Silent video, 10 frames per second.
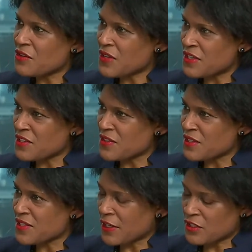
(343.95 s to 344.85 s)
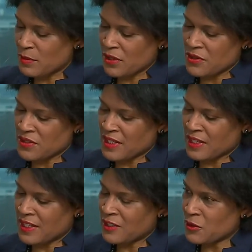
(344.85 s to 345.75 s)
facing this sector because
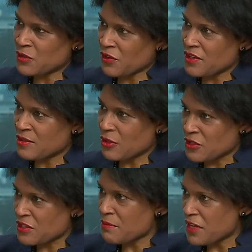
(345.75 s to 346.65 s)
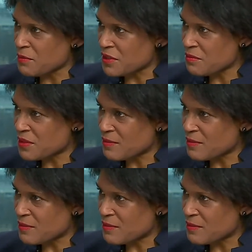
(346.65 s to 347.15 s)
it looks very good at the moment. Yes.